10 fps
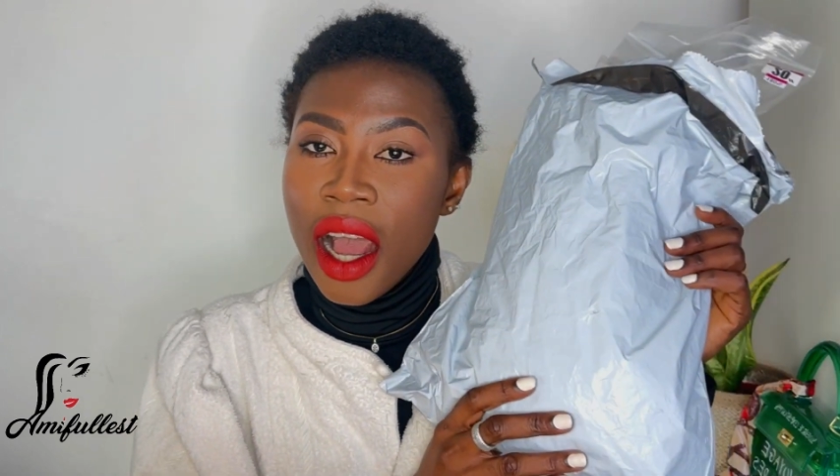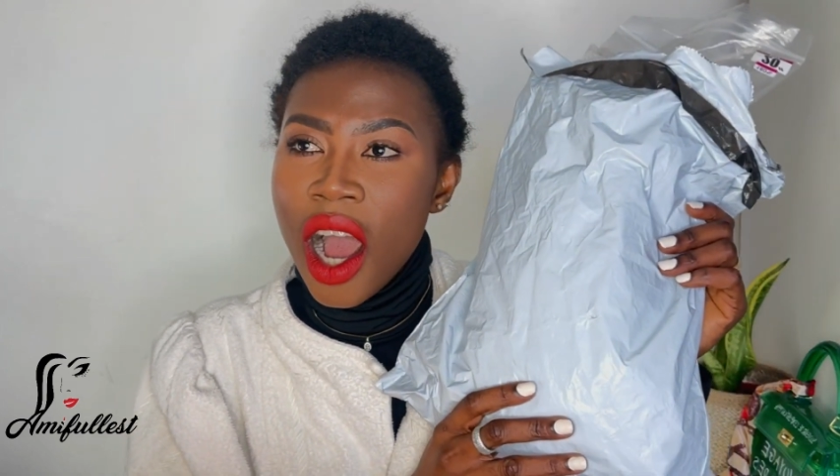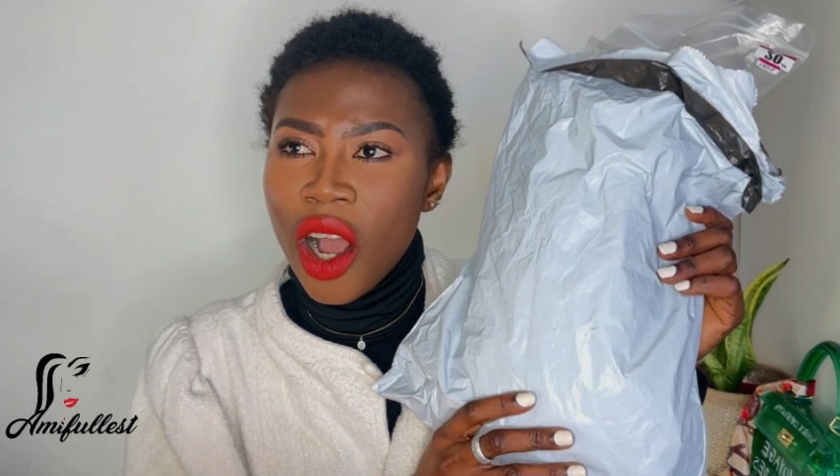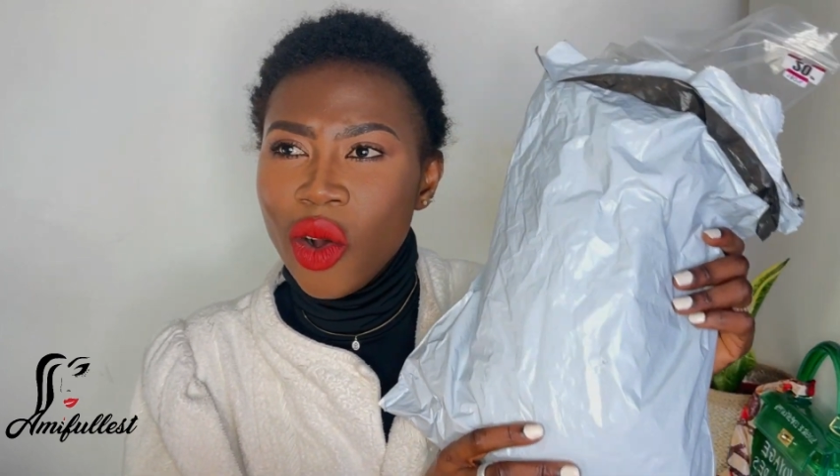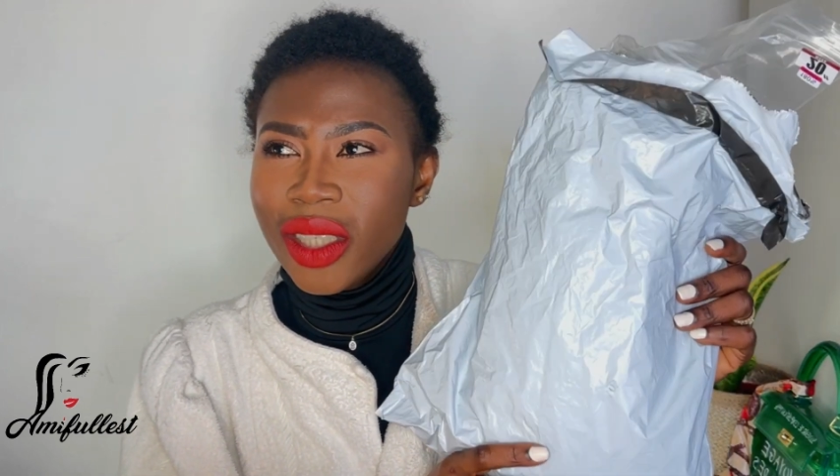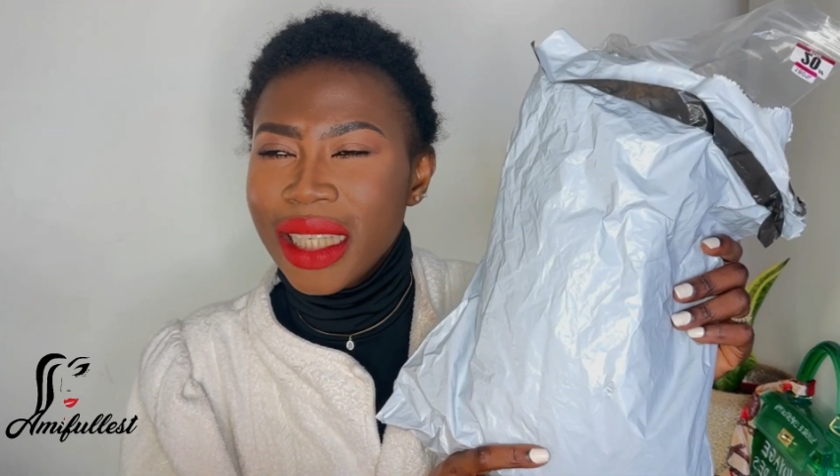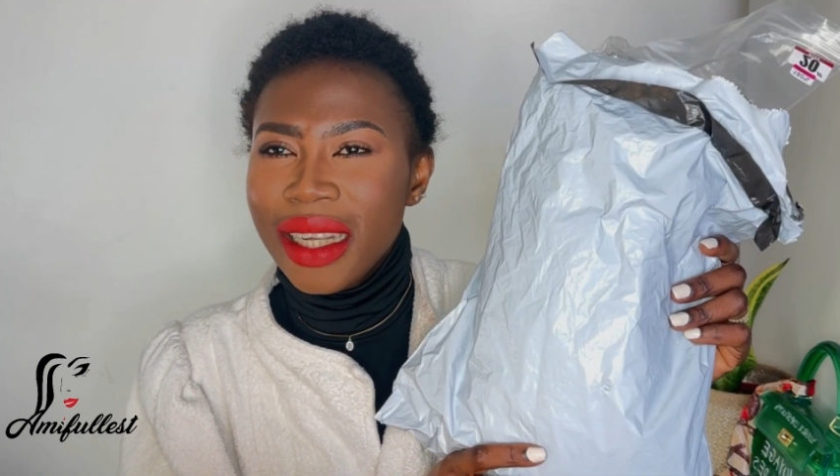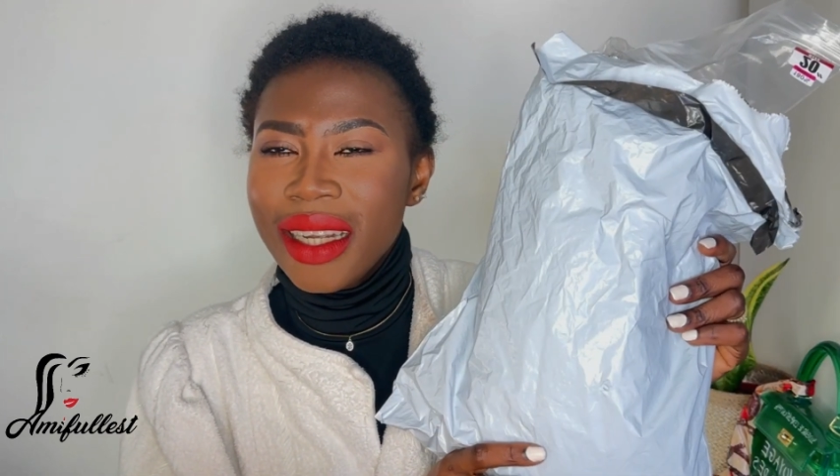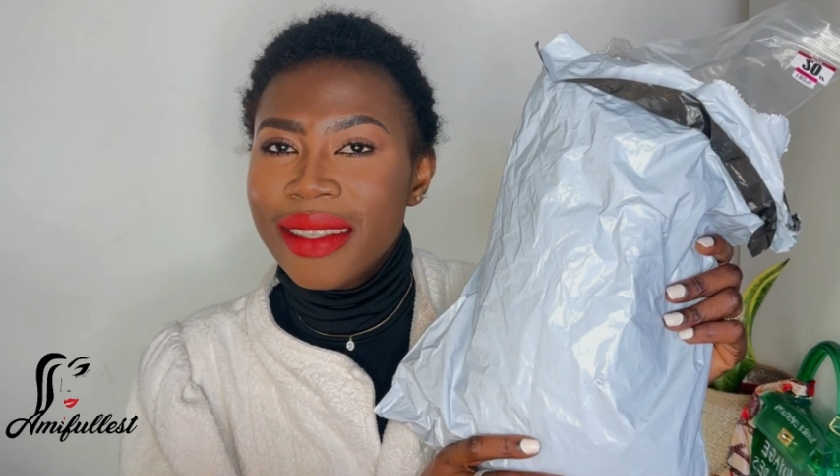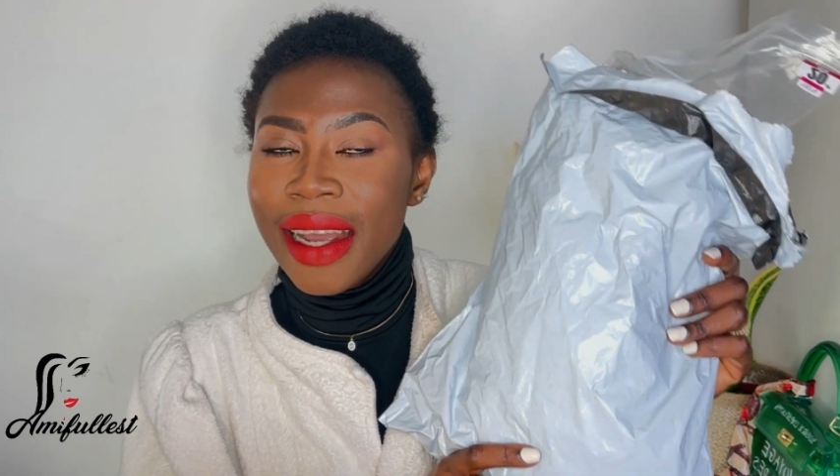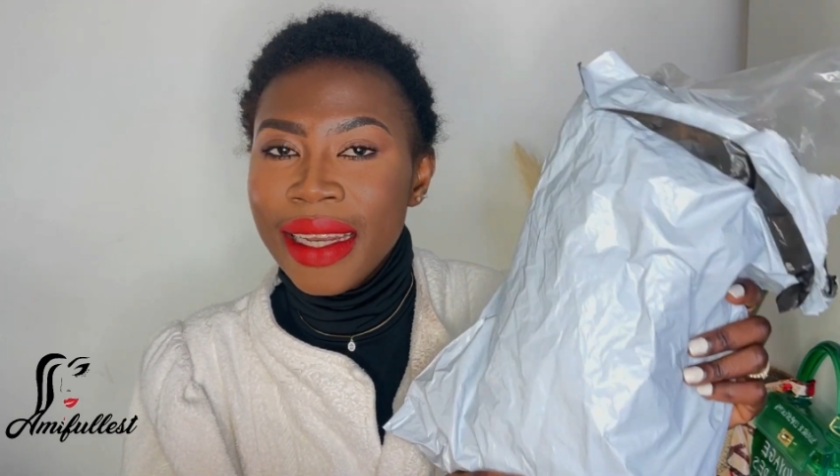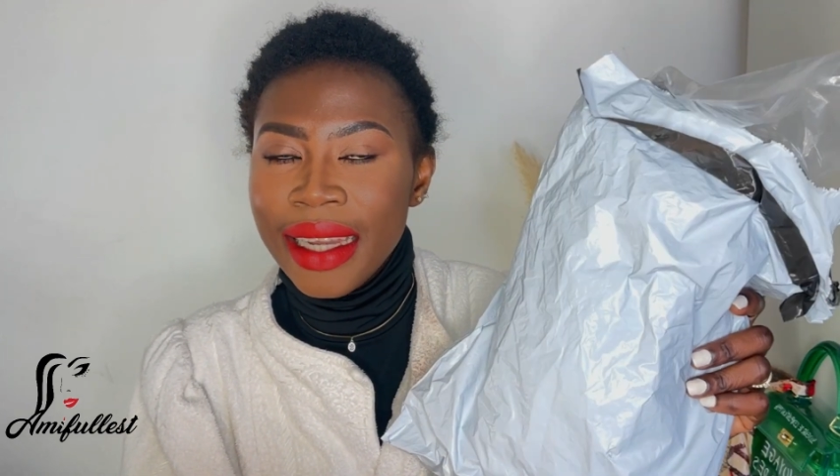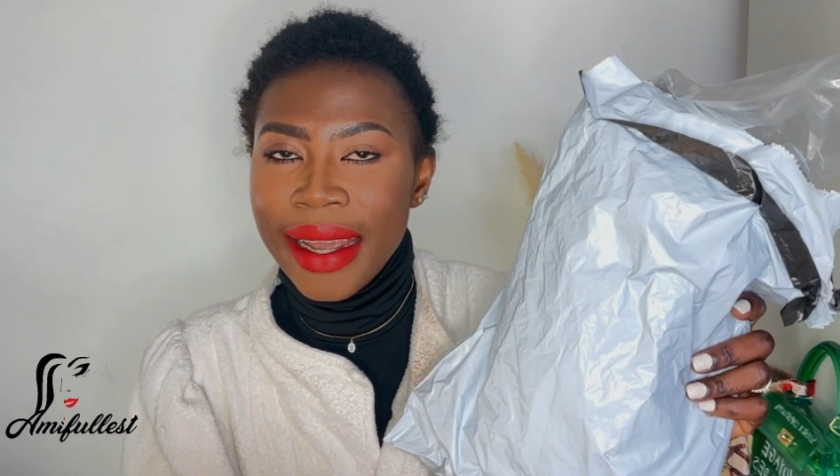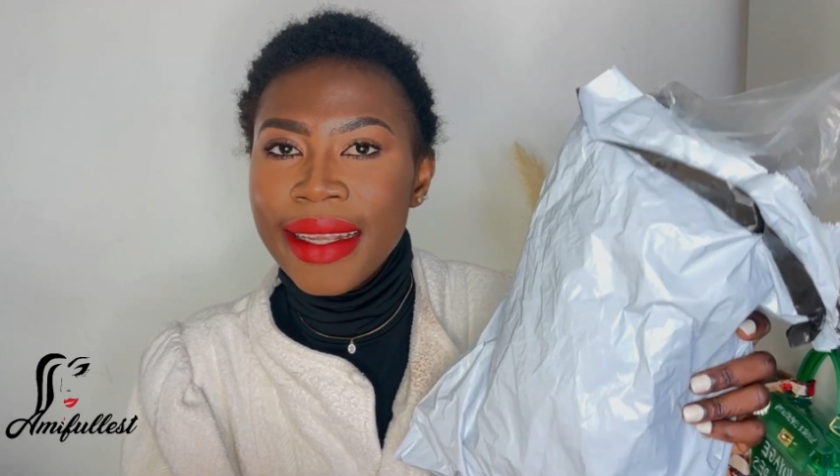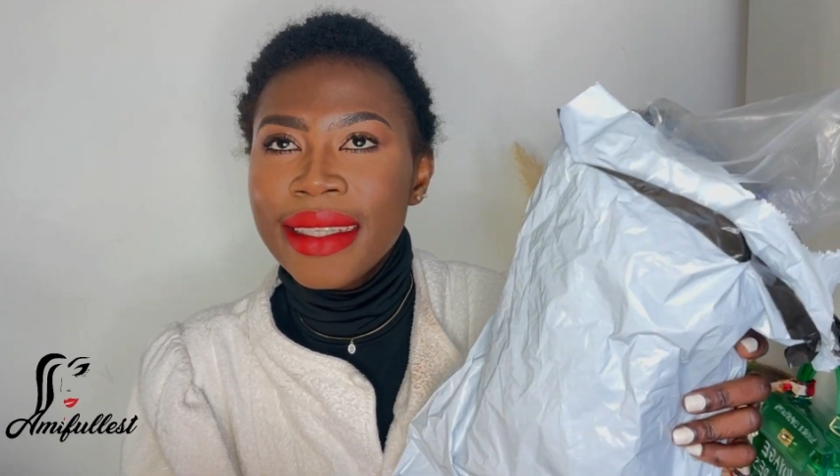I got it, I think, in 10
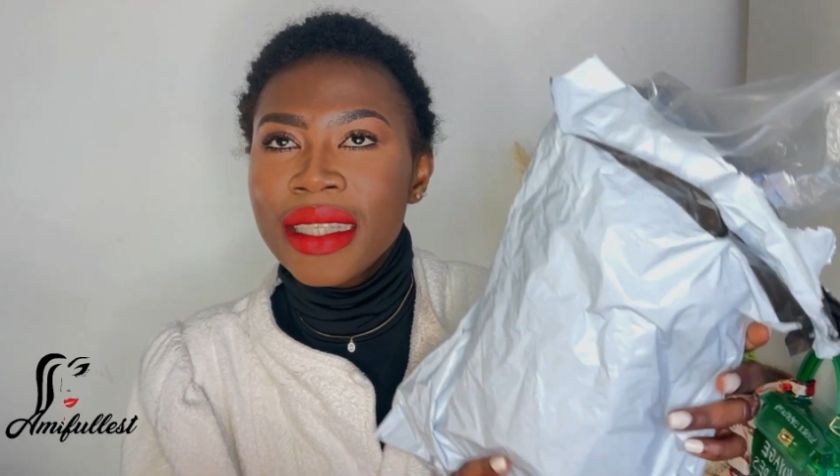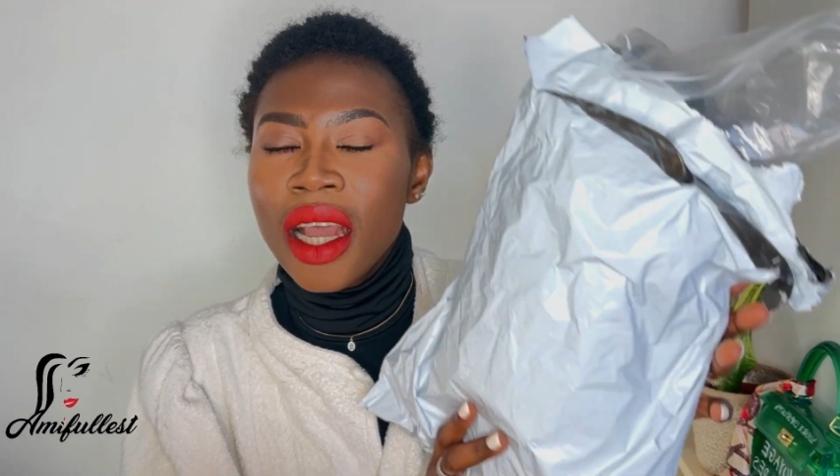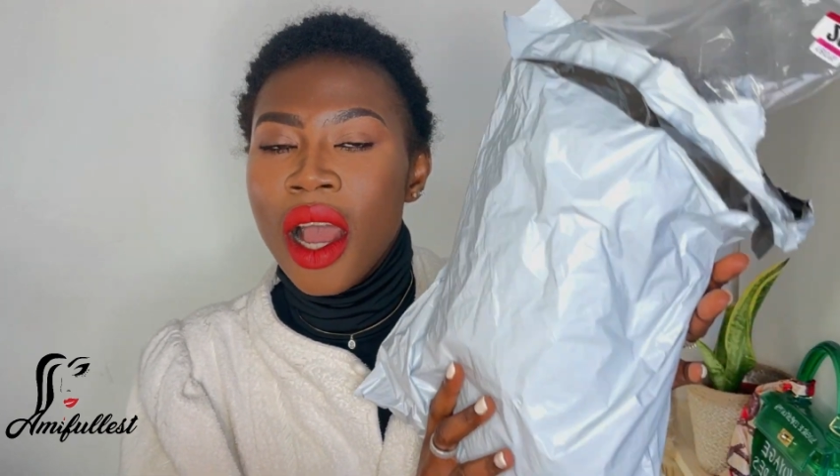days.